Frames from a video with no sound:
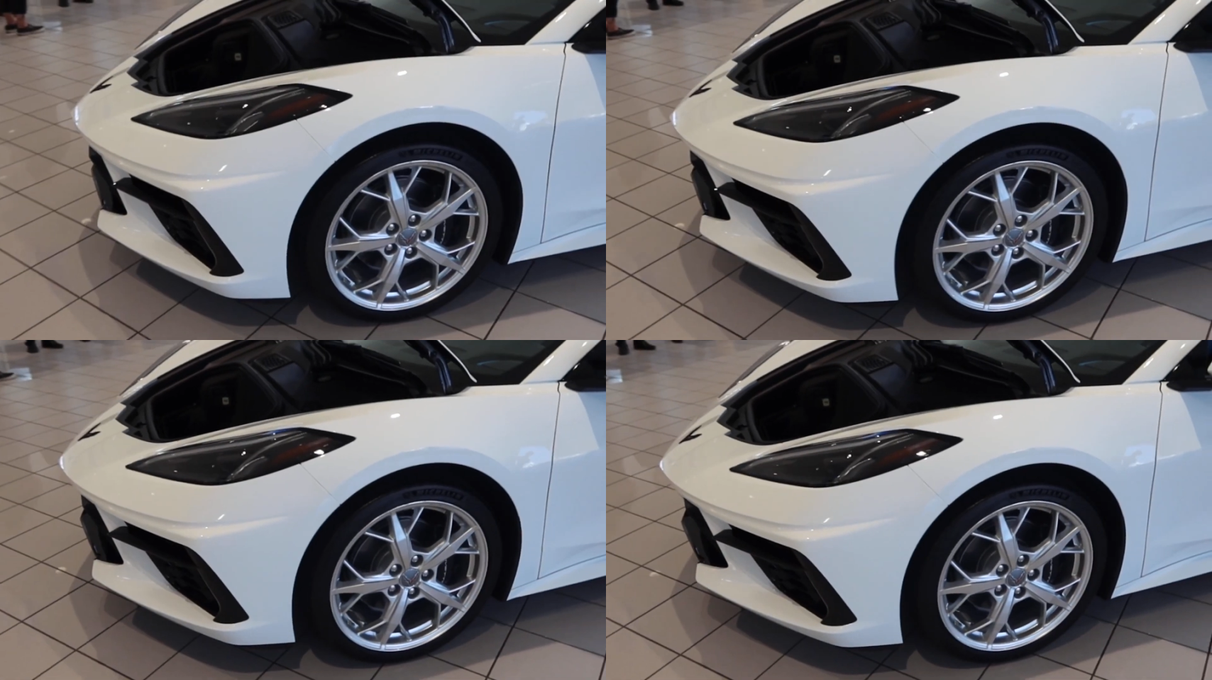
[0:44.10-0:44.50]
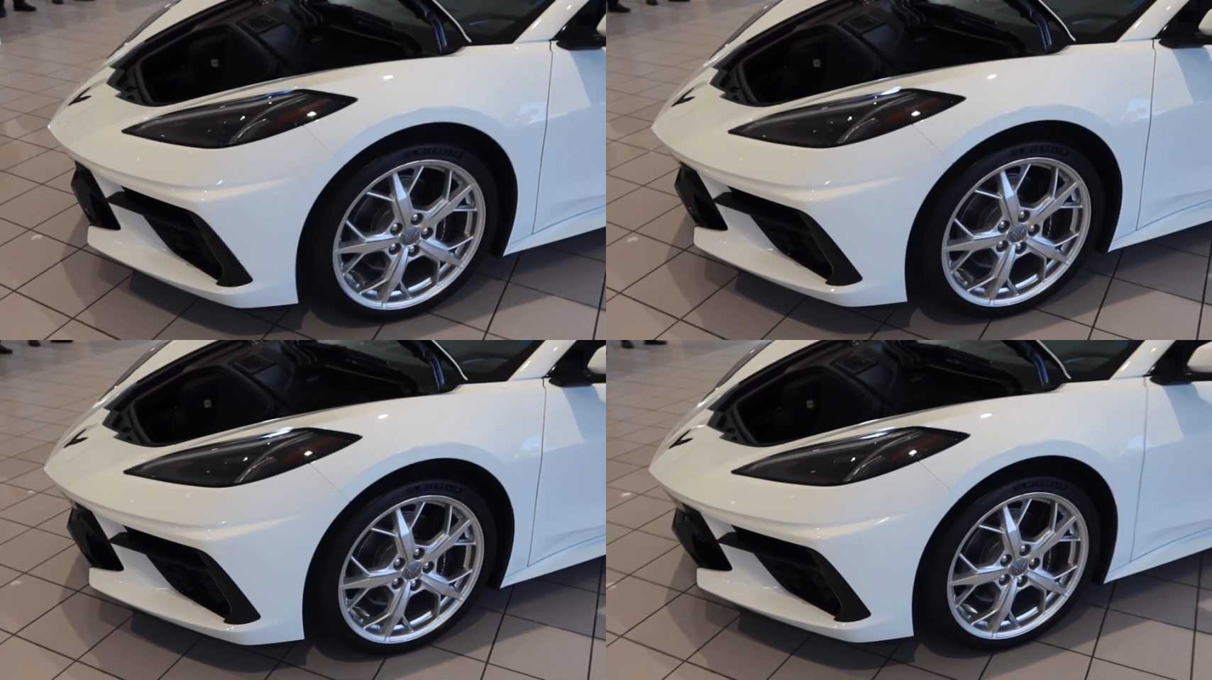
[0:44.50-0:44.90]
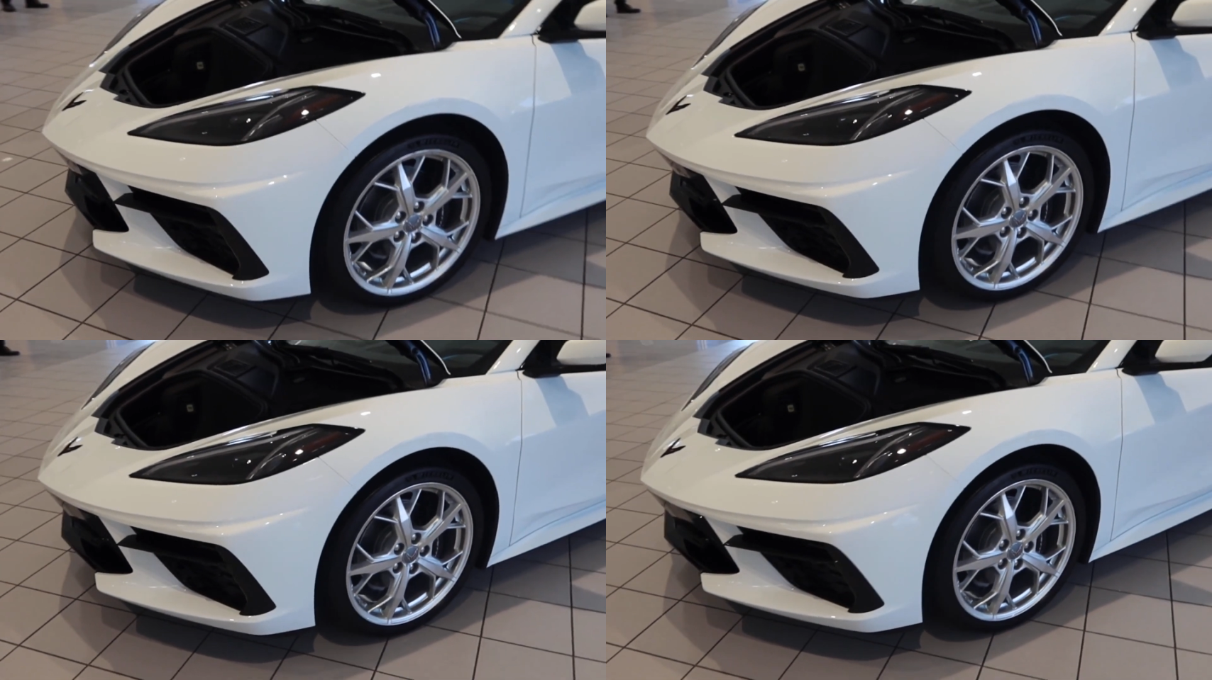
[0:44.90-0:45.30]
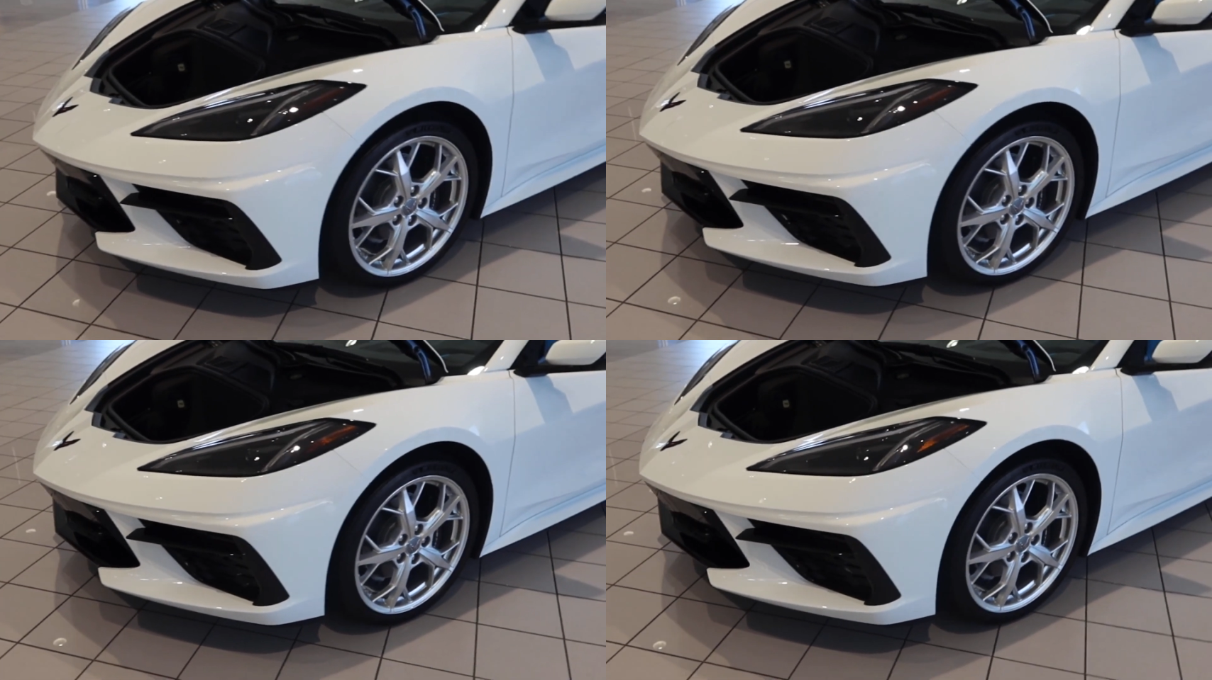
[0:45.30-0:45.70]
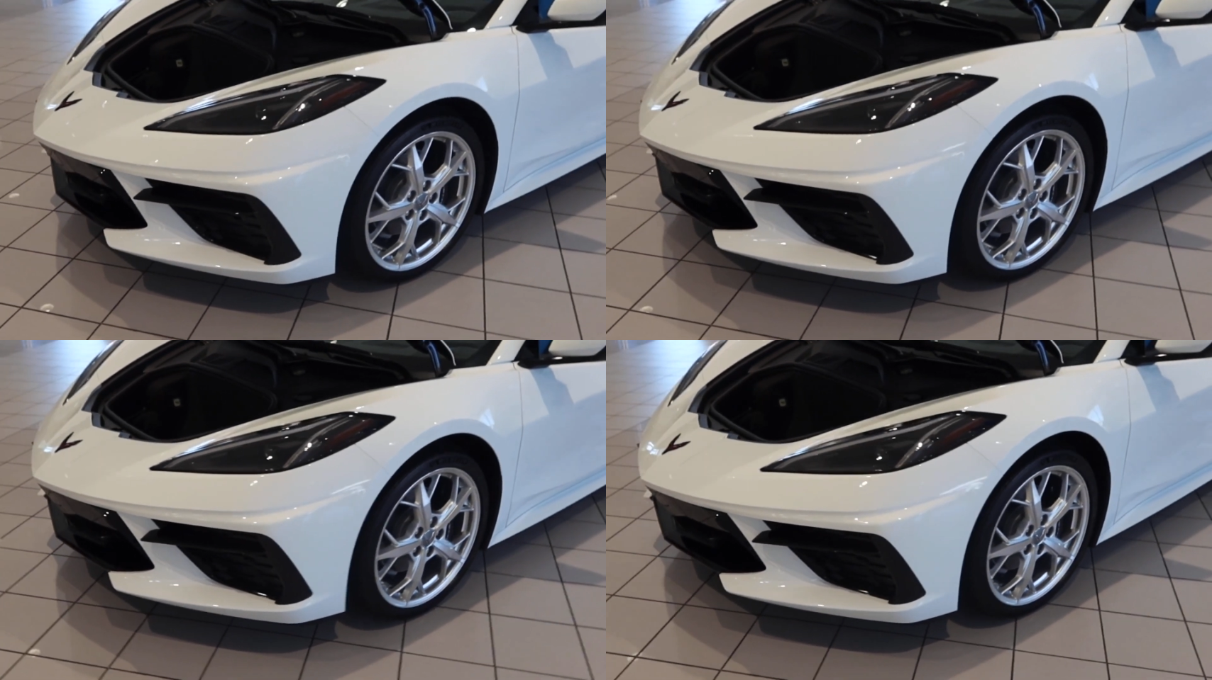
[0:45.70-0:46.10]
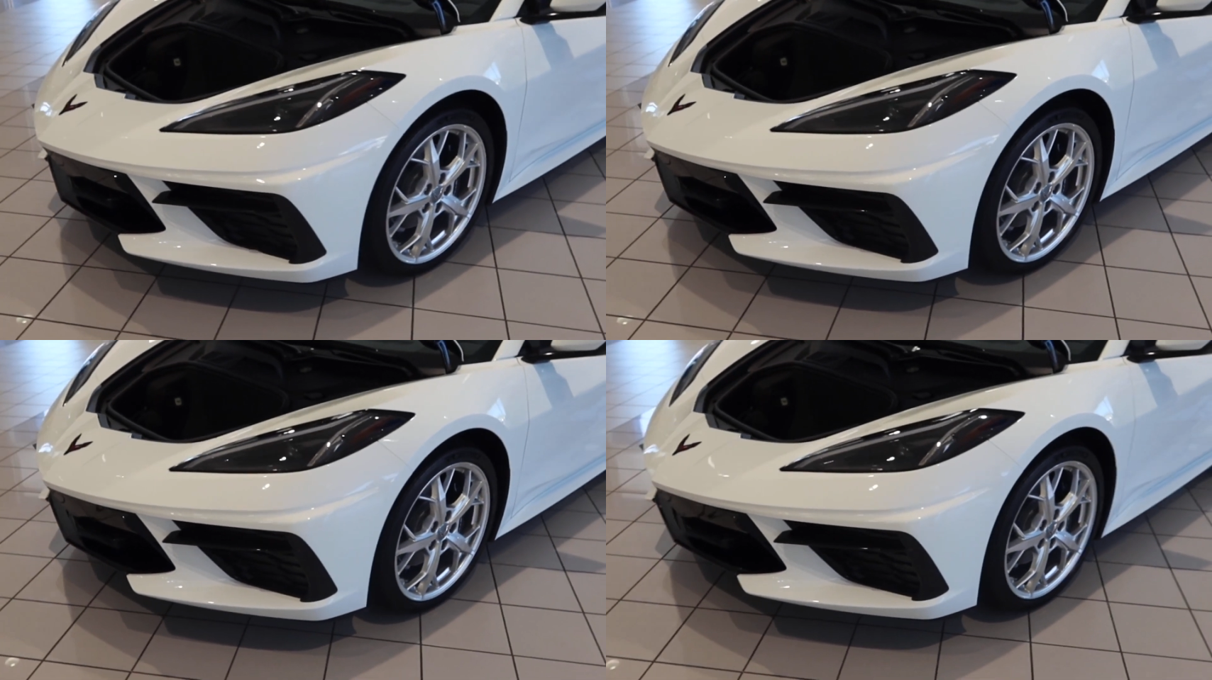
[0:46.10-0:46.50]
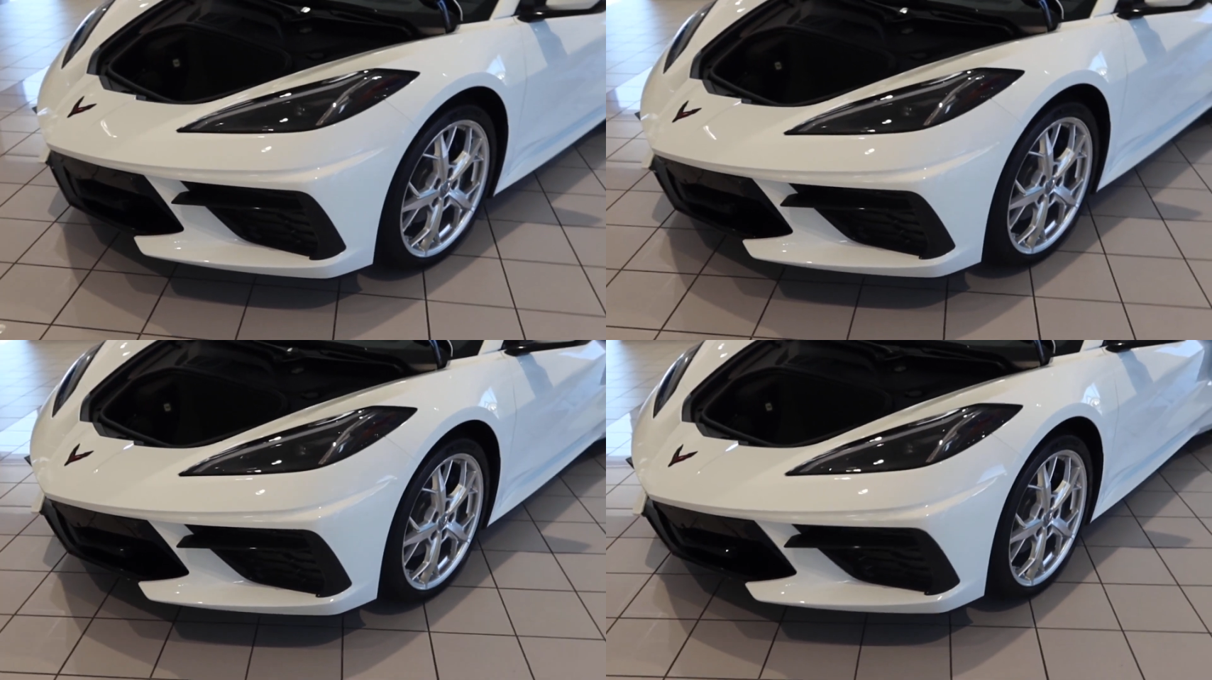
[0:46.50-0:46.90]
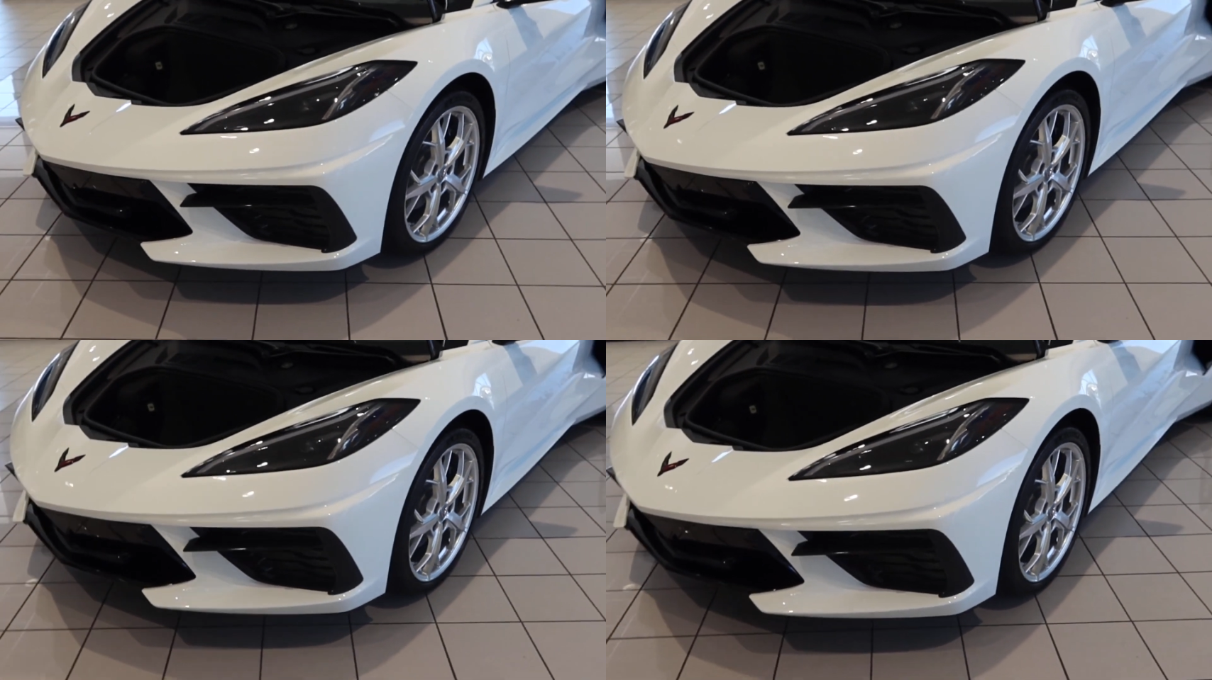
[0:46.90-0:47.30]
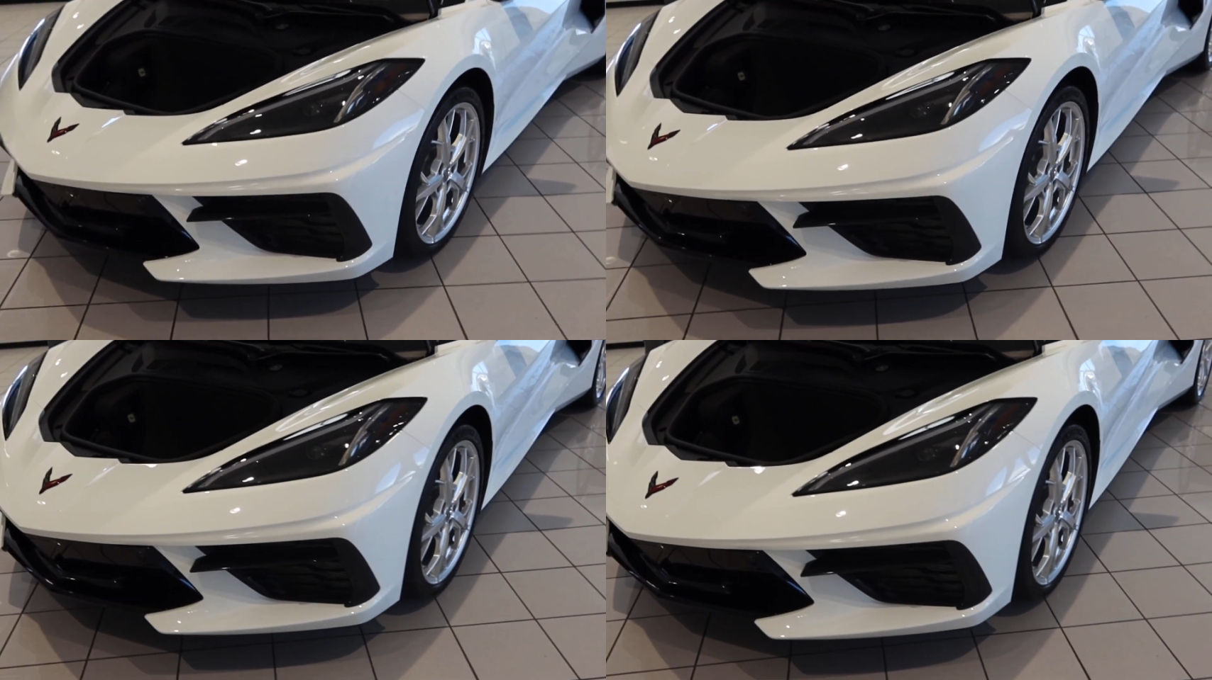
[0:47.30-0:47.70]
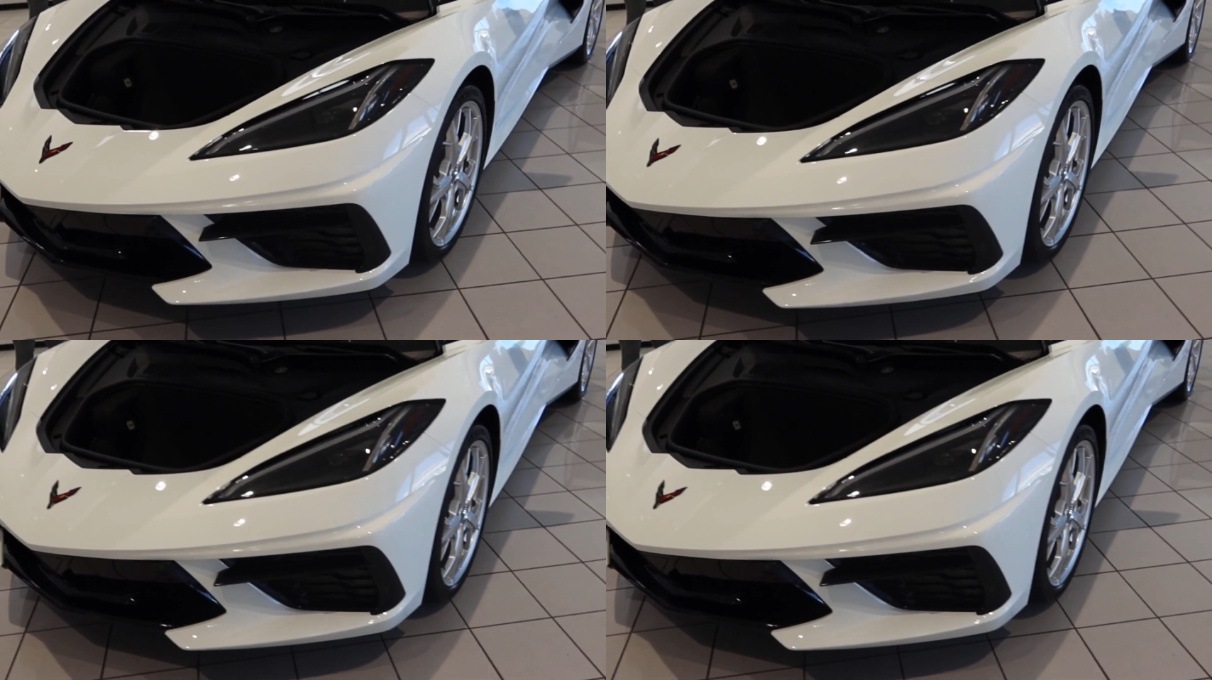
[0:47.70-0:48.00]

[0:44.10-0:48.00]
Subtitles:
(no speaker visible)